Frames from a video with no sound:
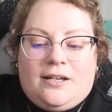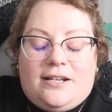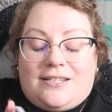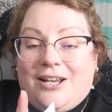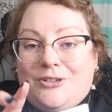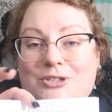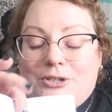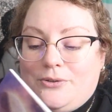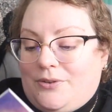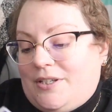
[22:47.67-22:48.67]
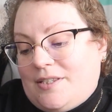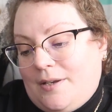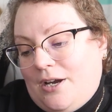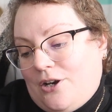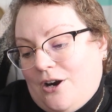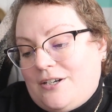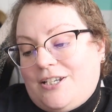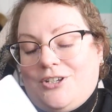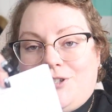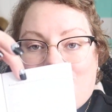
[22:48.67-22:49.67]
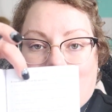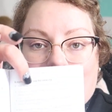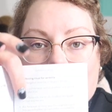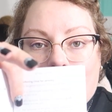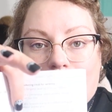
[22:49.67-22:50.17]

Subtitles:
It tells you, this card tells you a